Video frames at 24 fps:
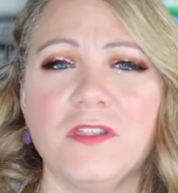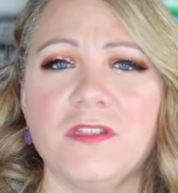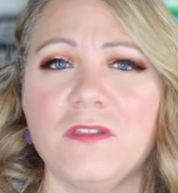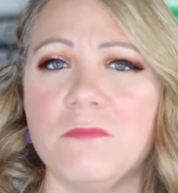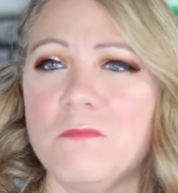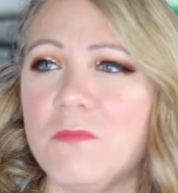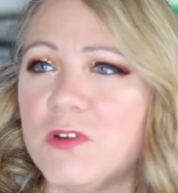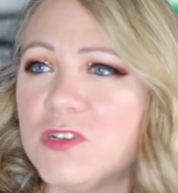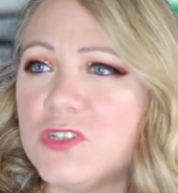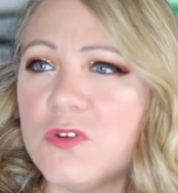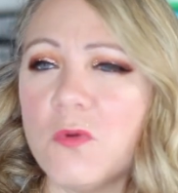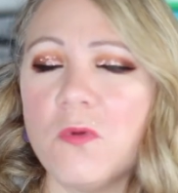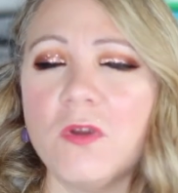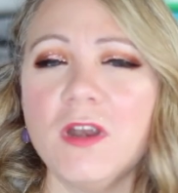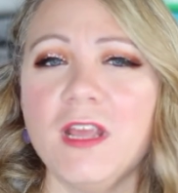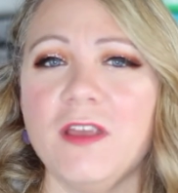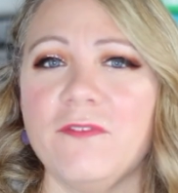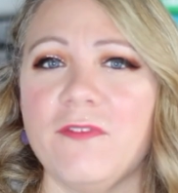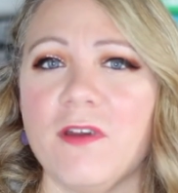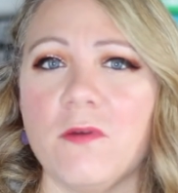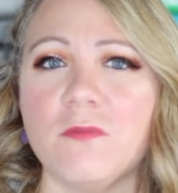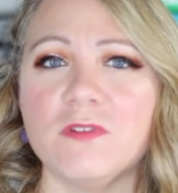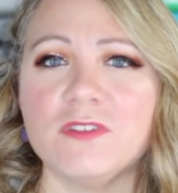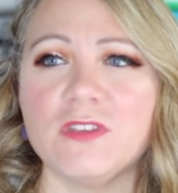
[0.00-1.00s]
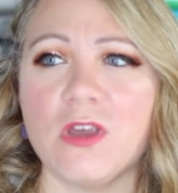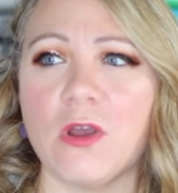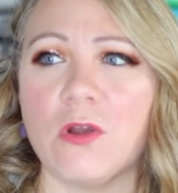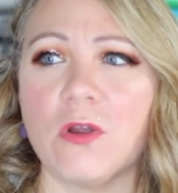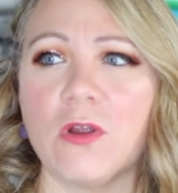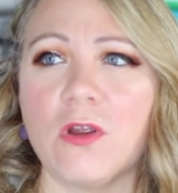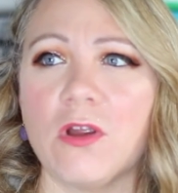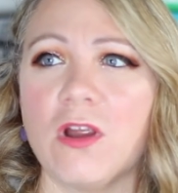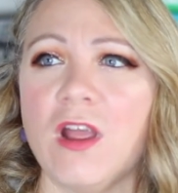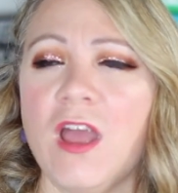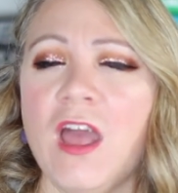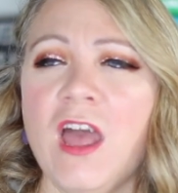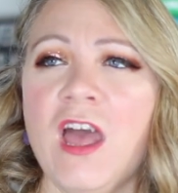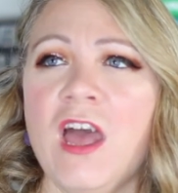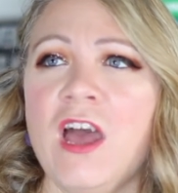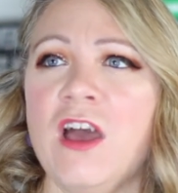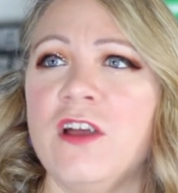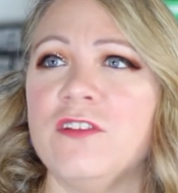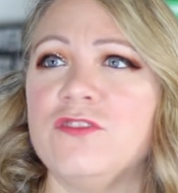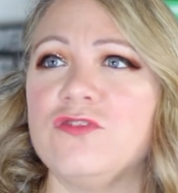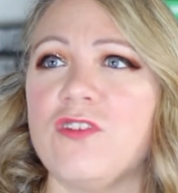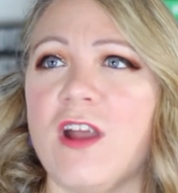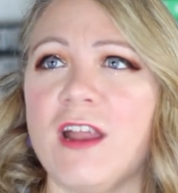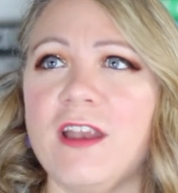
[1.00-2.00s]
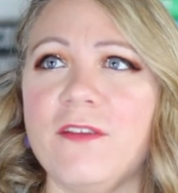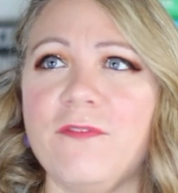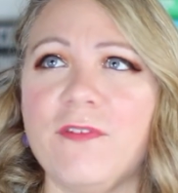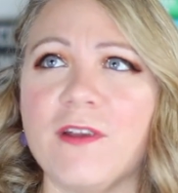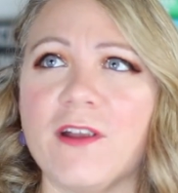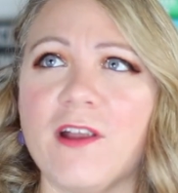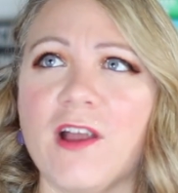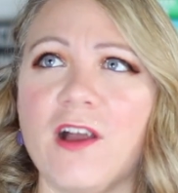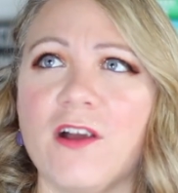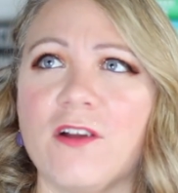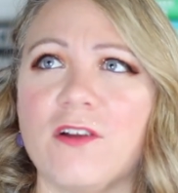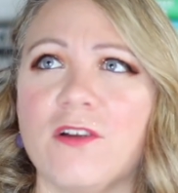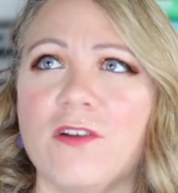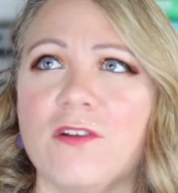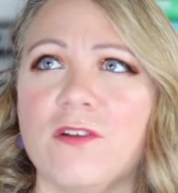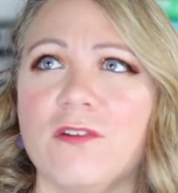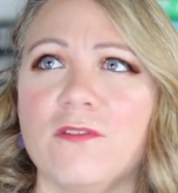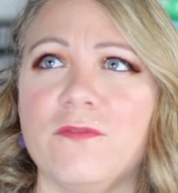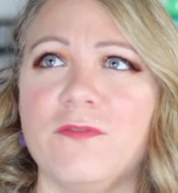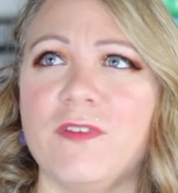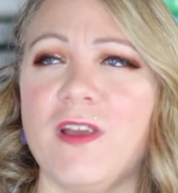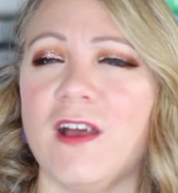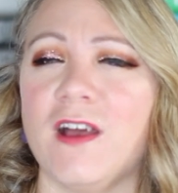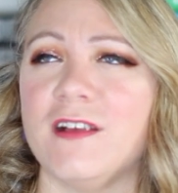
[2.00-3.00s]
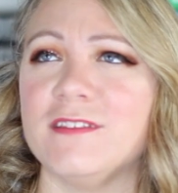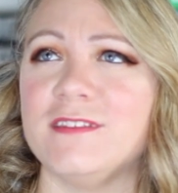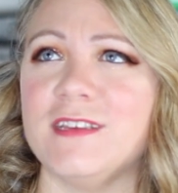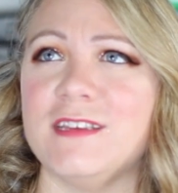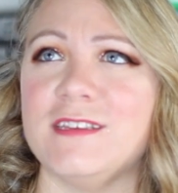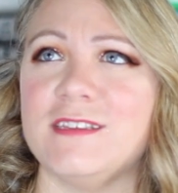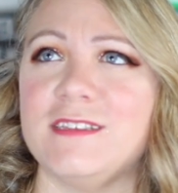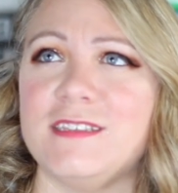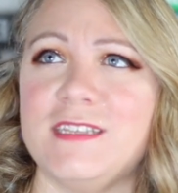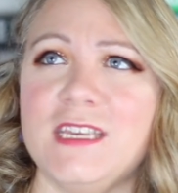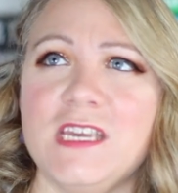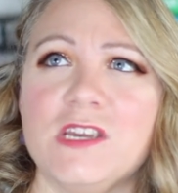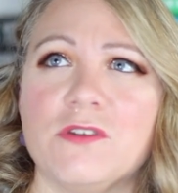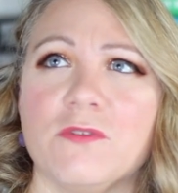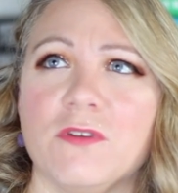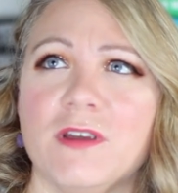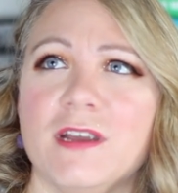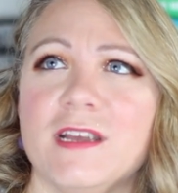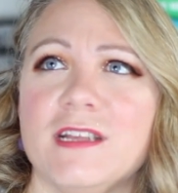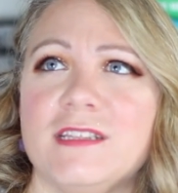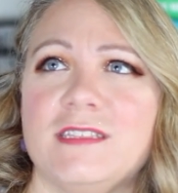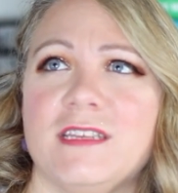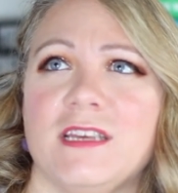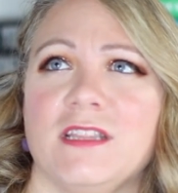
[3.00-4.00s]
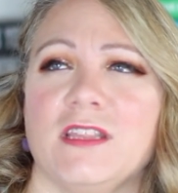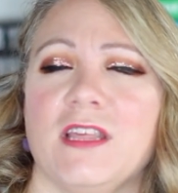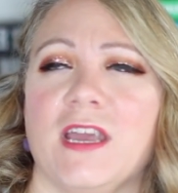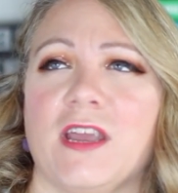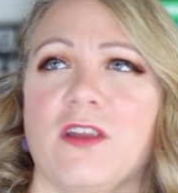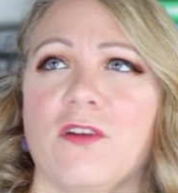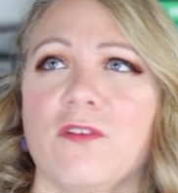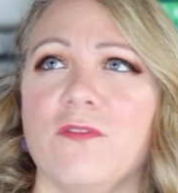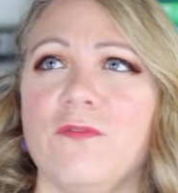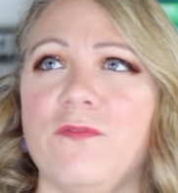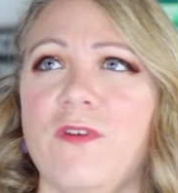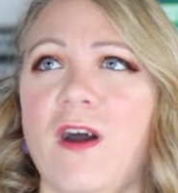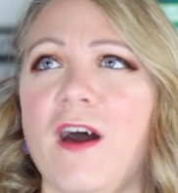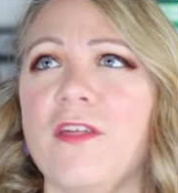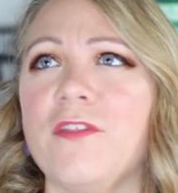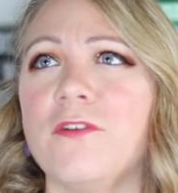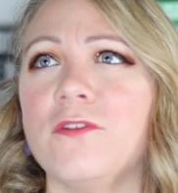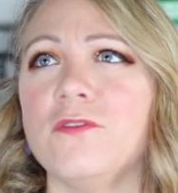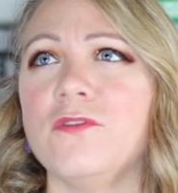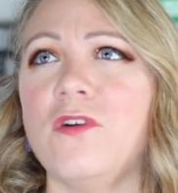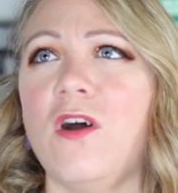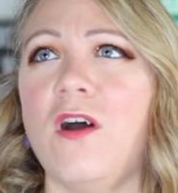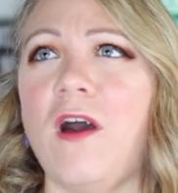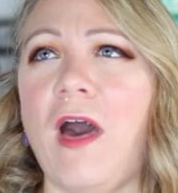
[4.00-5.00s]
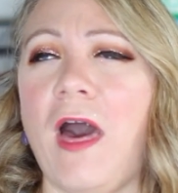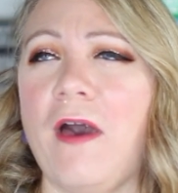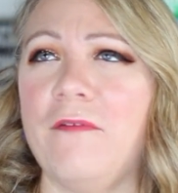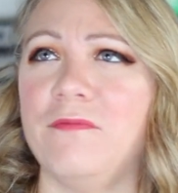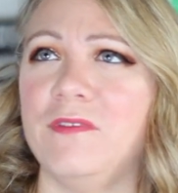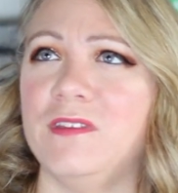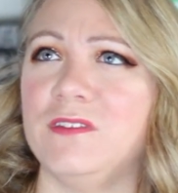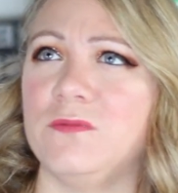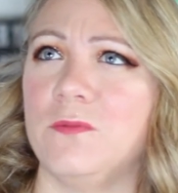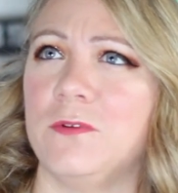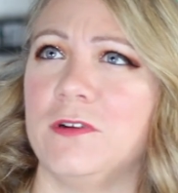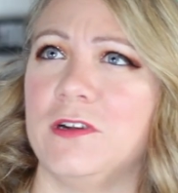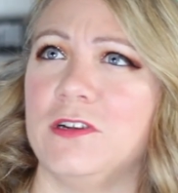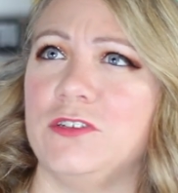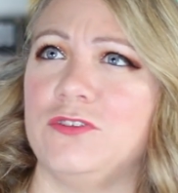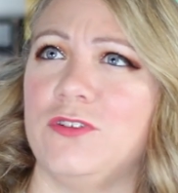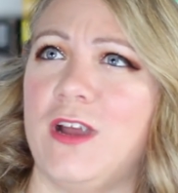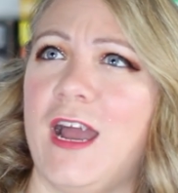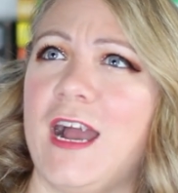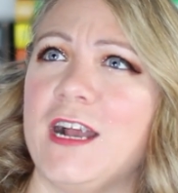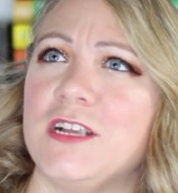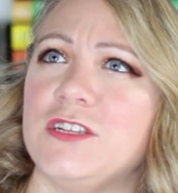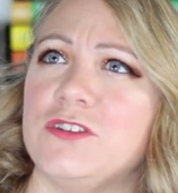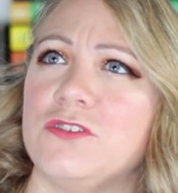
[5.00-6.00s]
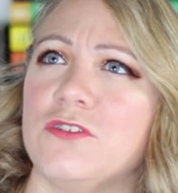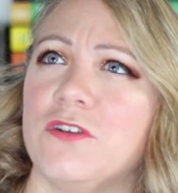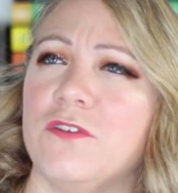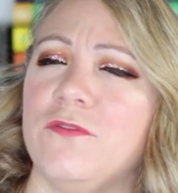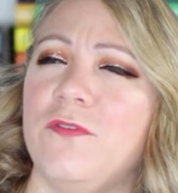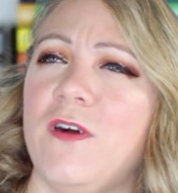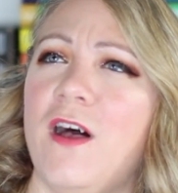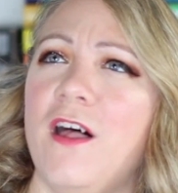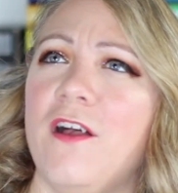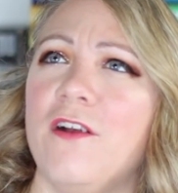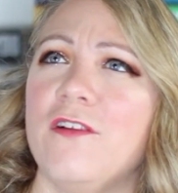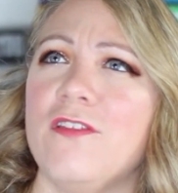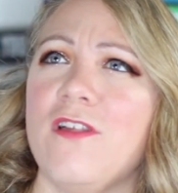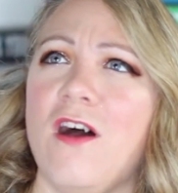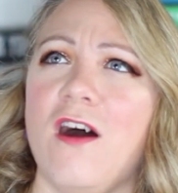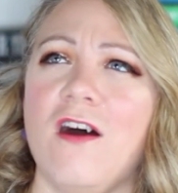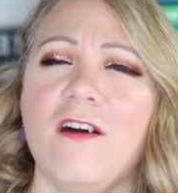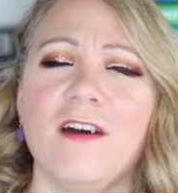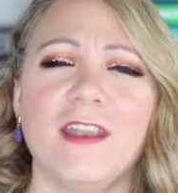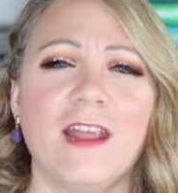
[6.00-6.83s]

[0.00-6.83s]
The majority of it was her trying to figure out her fiance's secrets and, like, her father-in-law having this weird attraction to her father-in-law.